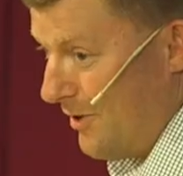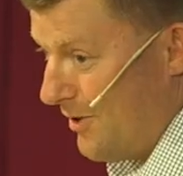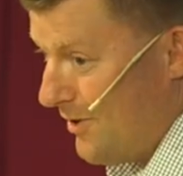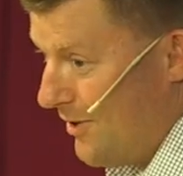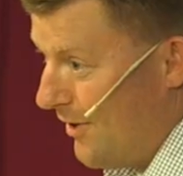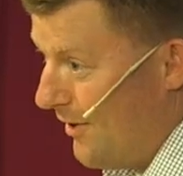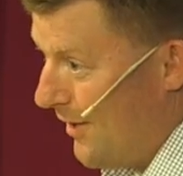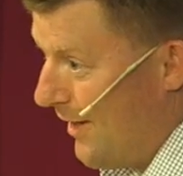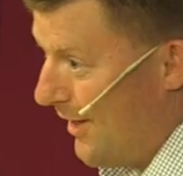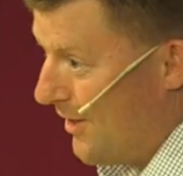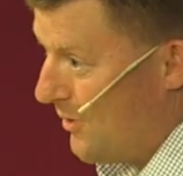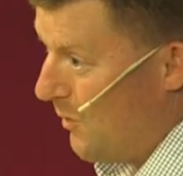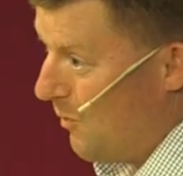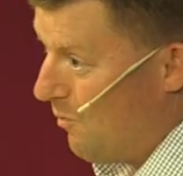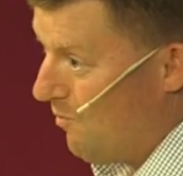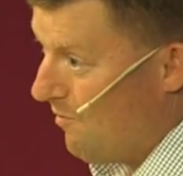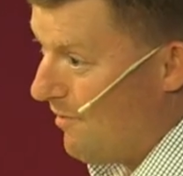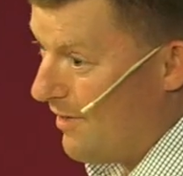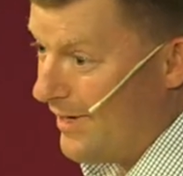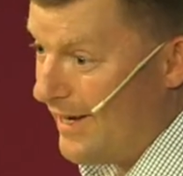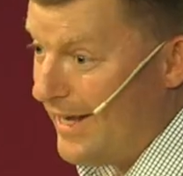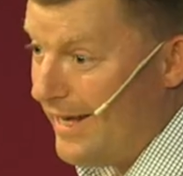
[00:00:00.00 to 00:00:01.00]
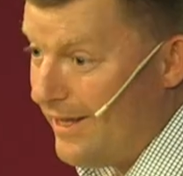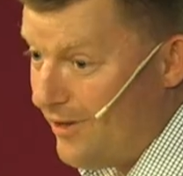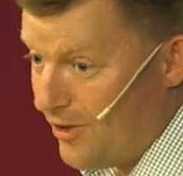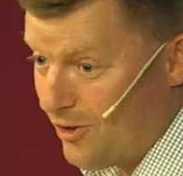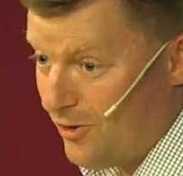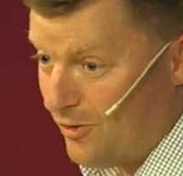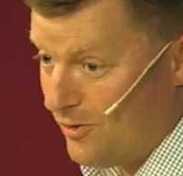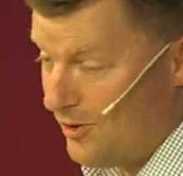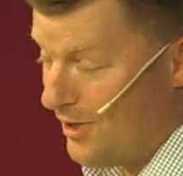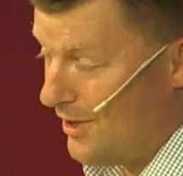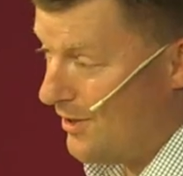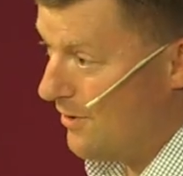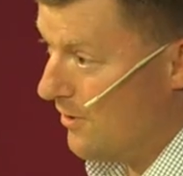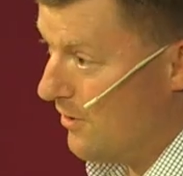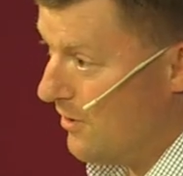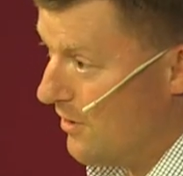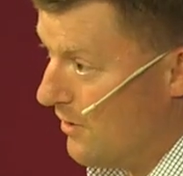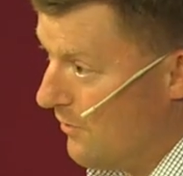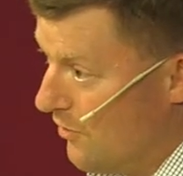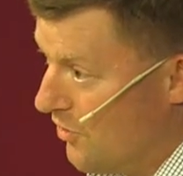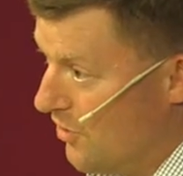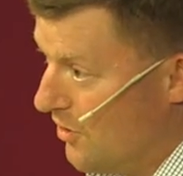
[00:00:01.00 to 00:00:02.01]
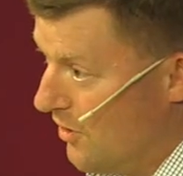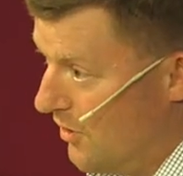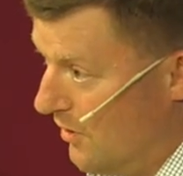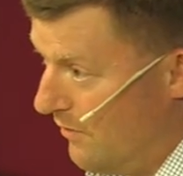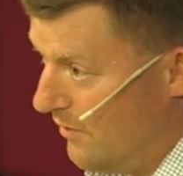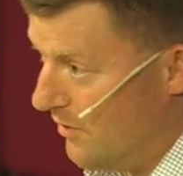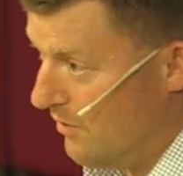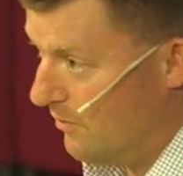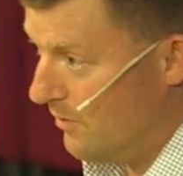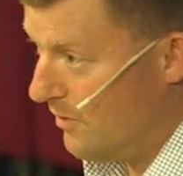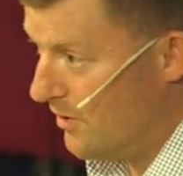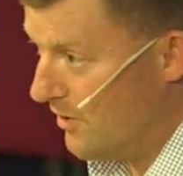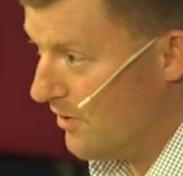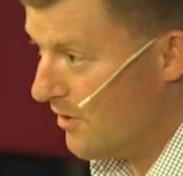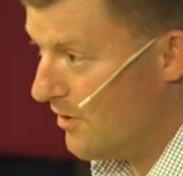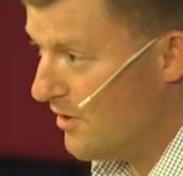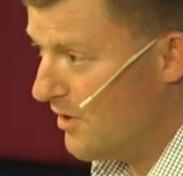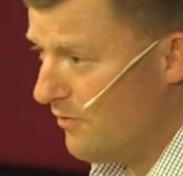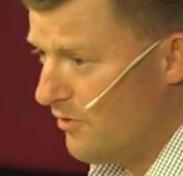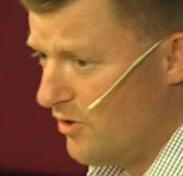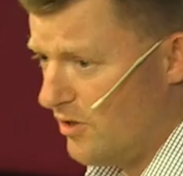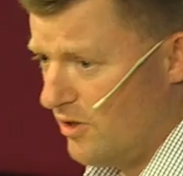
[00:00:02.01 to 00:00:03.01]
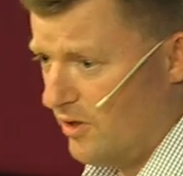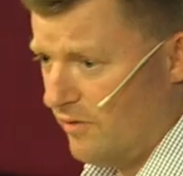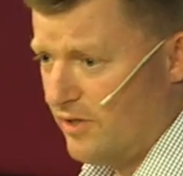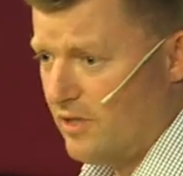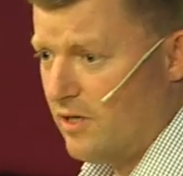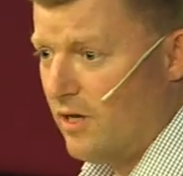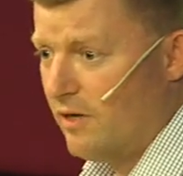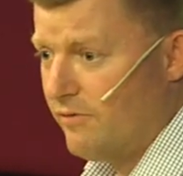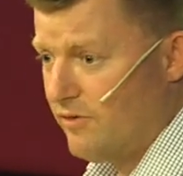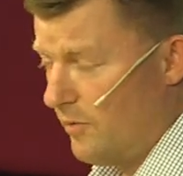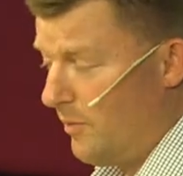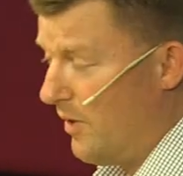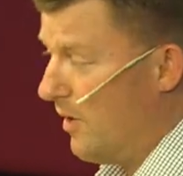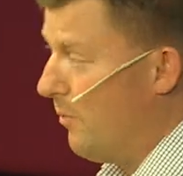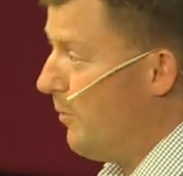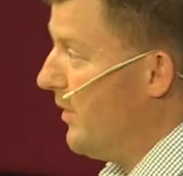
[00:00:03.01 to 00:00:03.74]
but it's turned out to be brilliant in the context of the civil service, which is the civil service loves to be